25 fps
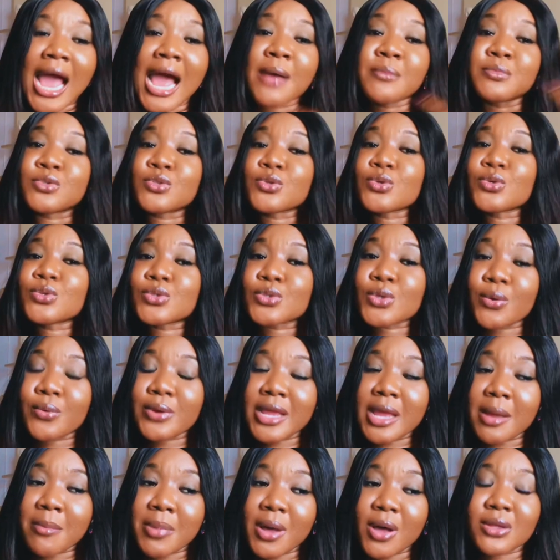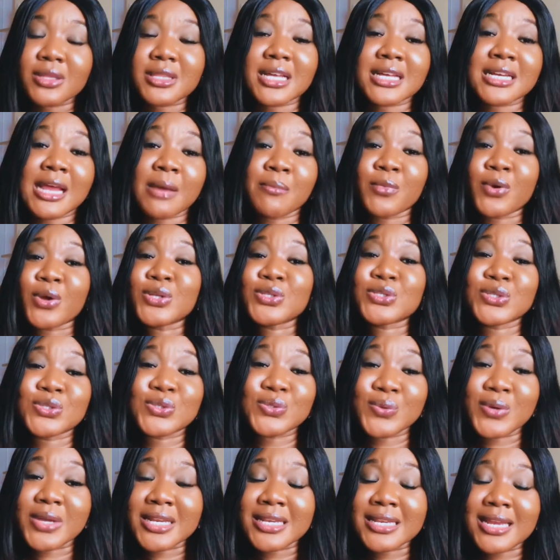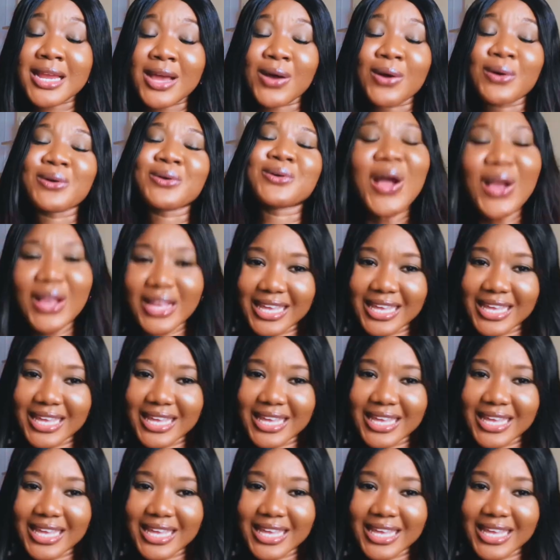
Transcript: I'm so sorry about that. I'm going to do it now.